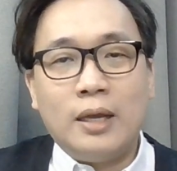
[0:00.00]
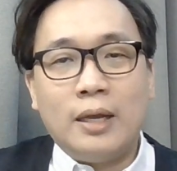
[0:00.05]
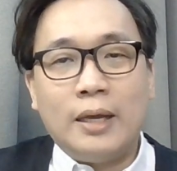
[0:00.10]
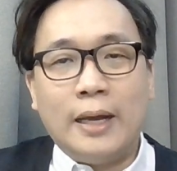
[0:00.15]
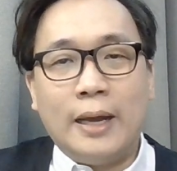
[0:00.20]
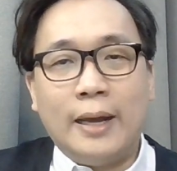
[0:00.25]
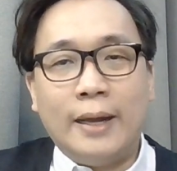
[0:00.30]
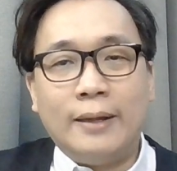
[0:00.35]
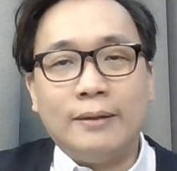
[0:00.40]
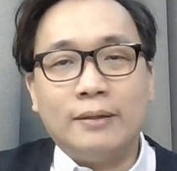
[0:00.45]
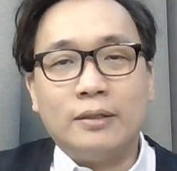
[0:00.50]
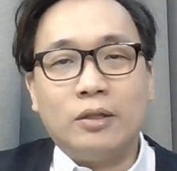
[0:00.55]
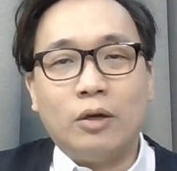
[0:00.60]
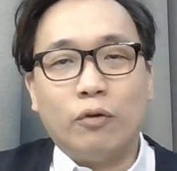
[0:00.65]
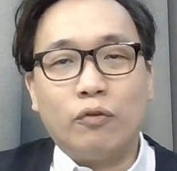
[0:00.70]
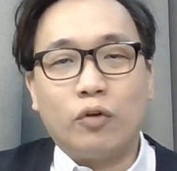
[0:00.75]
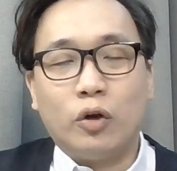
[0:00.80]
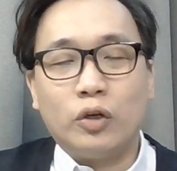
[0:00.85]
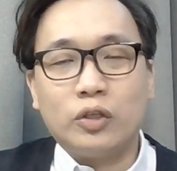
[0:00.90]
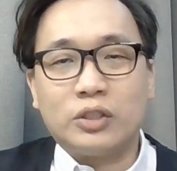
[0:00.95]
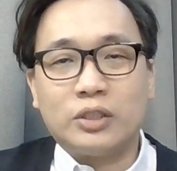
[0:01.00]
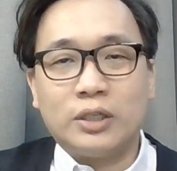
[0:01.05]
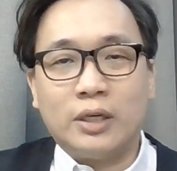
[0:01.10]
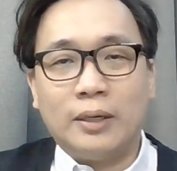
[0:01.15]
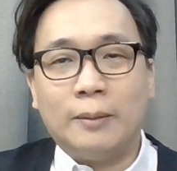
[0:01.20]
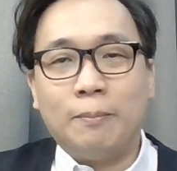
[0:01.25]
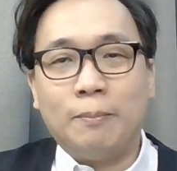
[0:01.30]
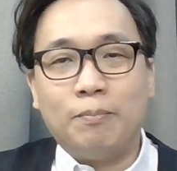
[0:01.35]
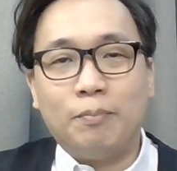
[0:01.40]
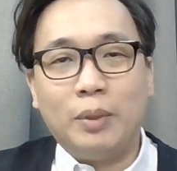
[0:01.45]
And of course,
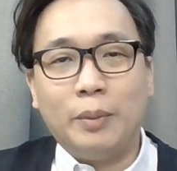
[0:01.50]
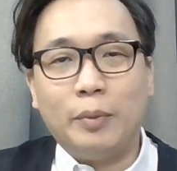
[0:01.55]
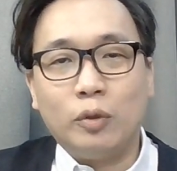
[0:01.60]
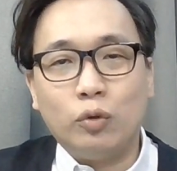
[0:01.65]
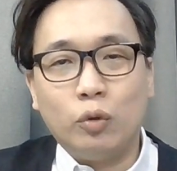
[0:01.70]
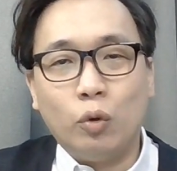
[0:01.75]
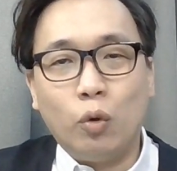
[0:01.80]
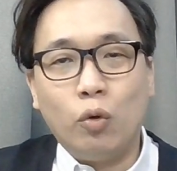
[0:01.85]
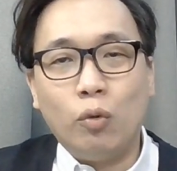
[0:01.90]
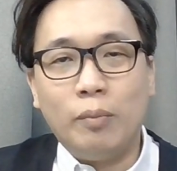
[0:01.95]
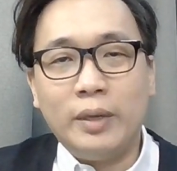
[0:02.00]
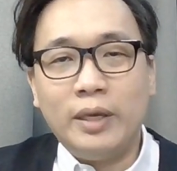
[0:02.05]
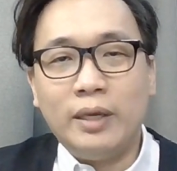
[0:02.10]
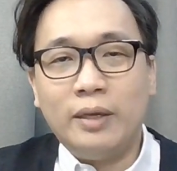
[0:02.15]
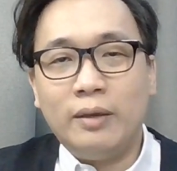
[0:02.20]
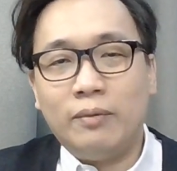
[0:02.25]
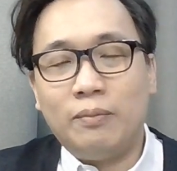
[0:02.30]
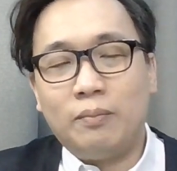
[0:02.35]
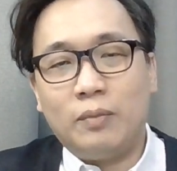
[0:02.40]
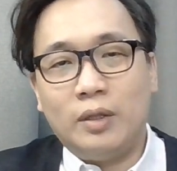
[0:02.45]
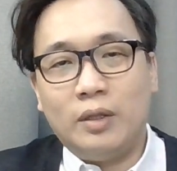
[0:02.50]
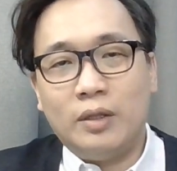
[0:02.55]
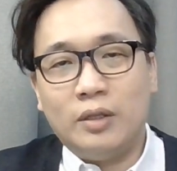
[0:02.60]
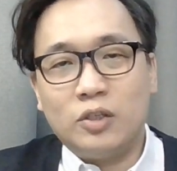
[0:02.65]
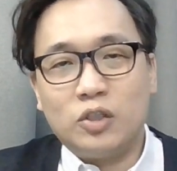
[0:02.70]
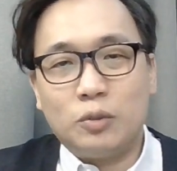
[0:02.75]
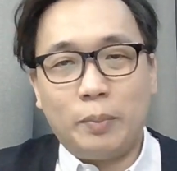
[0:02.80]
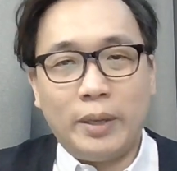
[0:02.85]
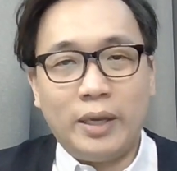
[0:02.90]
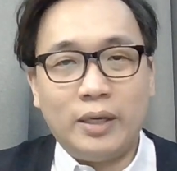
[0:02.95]
people know me in the
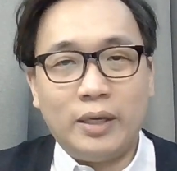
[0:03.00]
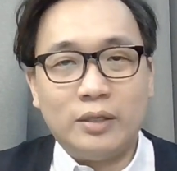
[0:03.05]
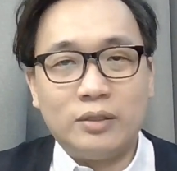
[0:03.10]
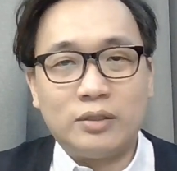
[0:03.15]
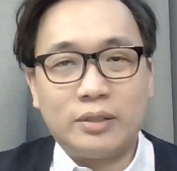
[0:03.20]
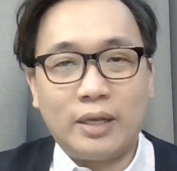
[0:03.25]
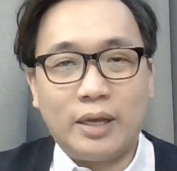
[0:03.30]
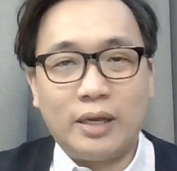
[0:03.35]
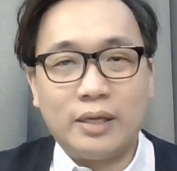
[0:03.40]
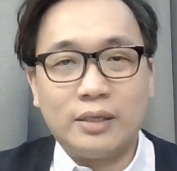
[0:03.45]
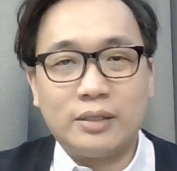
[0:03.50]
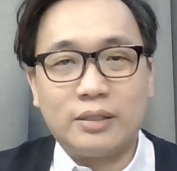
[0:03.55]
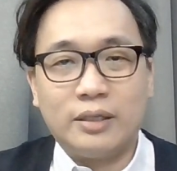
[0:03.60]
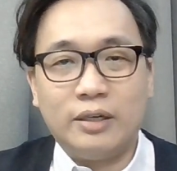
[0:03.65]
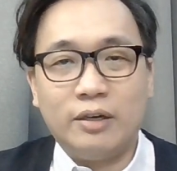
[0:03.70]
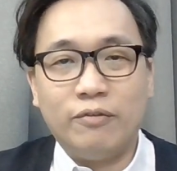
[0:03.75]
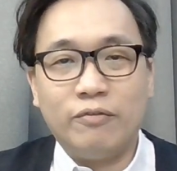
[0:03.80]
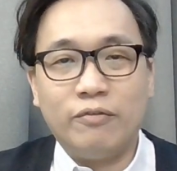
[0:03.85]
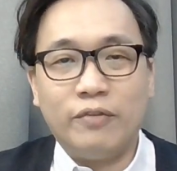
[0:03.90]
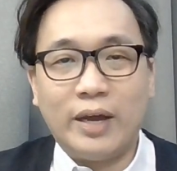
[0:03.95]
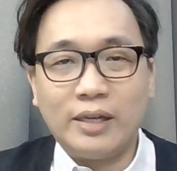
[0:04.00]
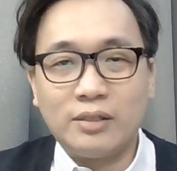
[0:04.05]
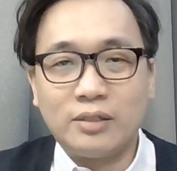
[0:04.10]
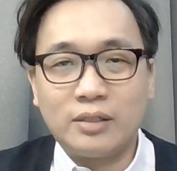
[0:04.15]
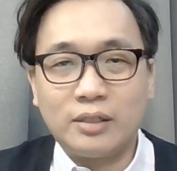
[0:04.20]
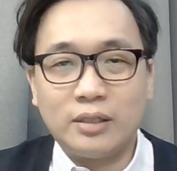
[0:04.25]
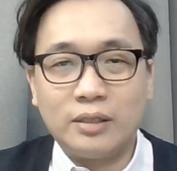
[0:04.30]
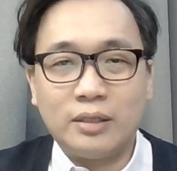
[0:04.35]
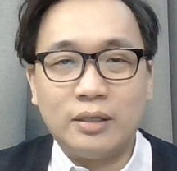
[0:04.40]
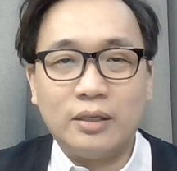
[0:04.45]
space as an
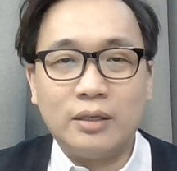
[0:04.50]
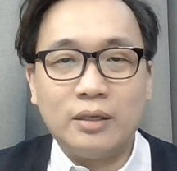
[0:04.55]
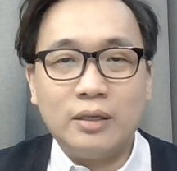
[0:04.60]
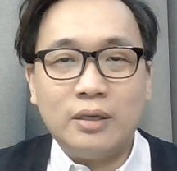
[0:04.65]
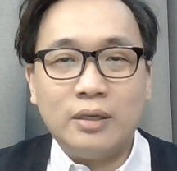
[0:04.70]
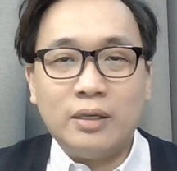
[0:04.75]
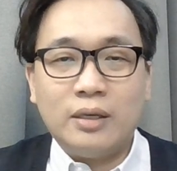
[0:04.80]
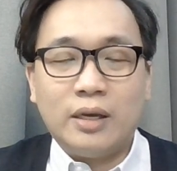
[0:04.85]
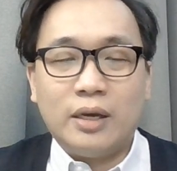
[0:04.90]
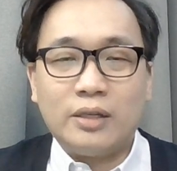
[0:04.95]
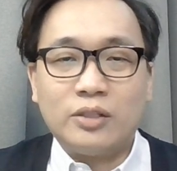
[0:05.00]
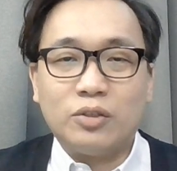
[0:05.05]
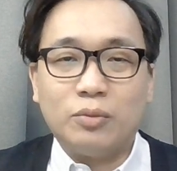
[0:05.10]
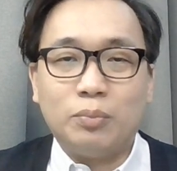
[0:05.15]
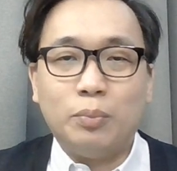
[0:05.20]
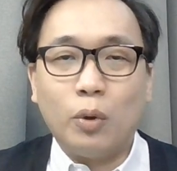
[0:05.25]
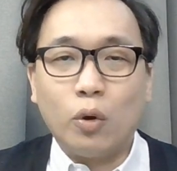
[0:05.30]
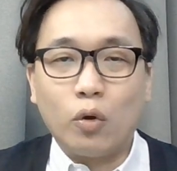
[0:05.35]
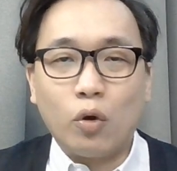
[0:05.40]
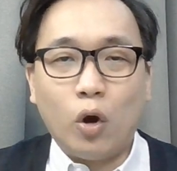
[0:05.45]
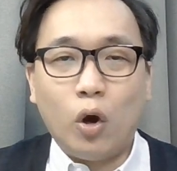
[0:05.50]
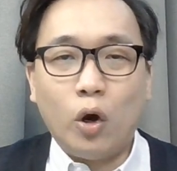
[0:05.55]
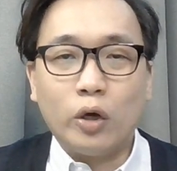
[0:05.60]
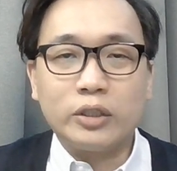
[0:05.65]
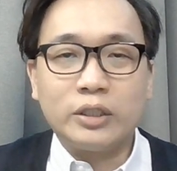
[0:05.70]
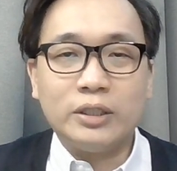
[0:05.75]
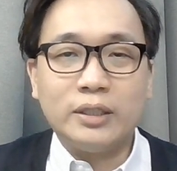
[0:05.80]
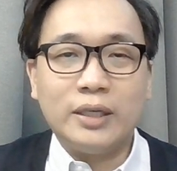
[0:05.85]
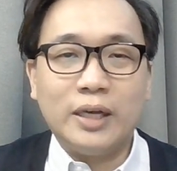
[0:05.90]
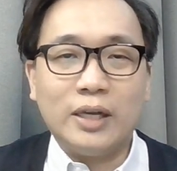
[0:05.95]
investor, as a book
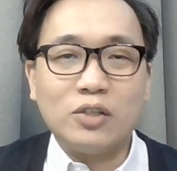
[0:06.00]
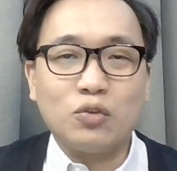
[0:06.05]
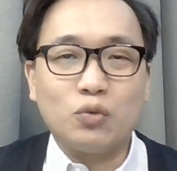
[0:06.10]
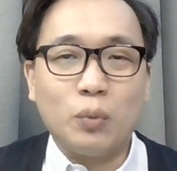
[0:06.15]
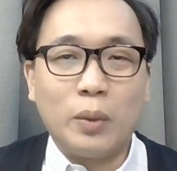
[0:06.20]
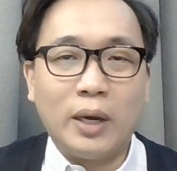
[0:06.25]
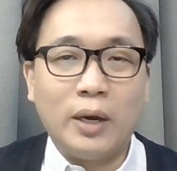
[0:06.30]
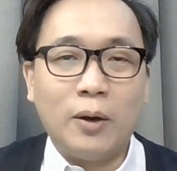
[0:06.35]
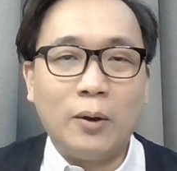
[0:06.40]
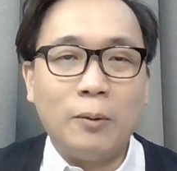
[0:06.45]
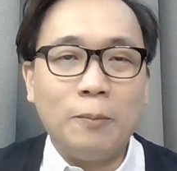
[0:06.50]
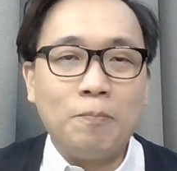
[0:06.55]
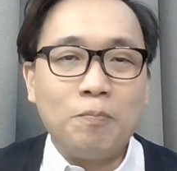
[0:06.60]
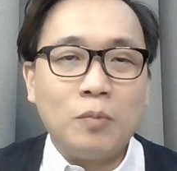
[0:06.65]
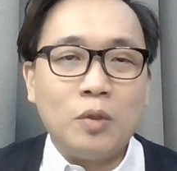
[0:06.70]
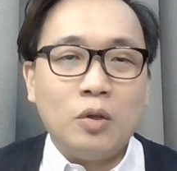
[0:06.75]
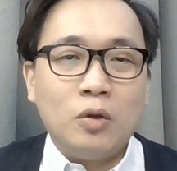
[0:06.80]
author as well.